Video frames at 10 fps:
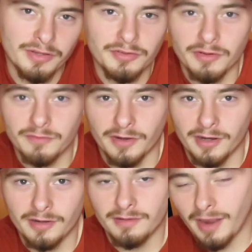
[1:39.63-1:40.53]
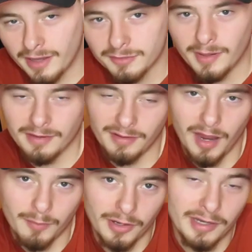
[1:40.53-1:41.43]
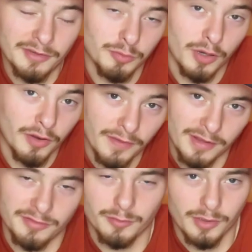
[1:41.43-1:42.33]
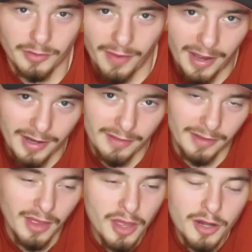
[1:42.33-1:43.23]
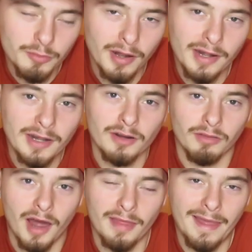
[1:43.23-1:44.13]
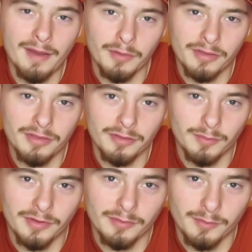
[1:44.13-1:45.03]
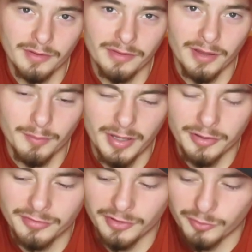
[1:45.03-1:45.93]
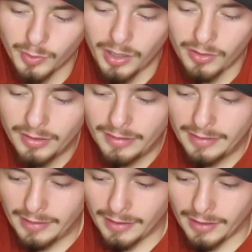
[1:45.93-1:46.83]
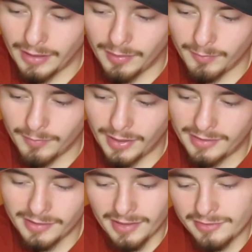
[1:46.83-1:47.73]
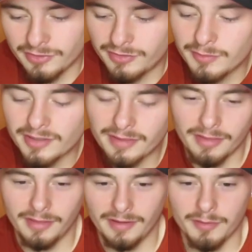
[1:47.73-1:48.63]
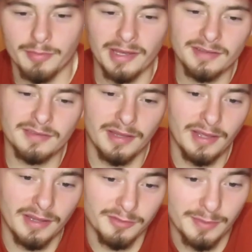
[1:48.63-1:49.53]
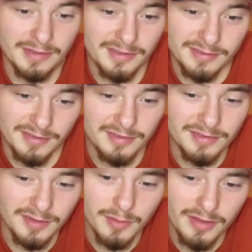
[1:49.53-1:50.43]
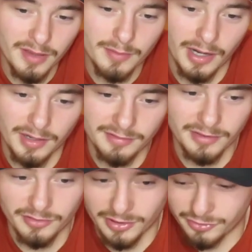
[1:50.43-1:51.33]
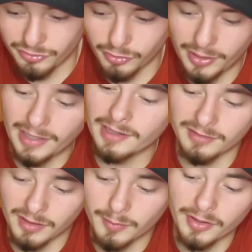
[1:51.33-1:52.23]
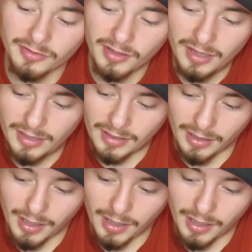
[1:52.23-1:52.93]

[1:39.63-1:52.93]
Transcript: he's good for X amount of time, or he needs to work on this and work on that kind of thing. You're probably going to hear a lot of that with Petersen as well. It just seems like the biggest thing has been the consistency with him. And honestly, like just looking at his numbers,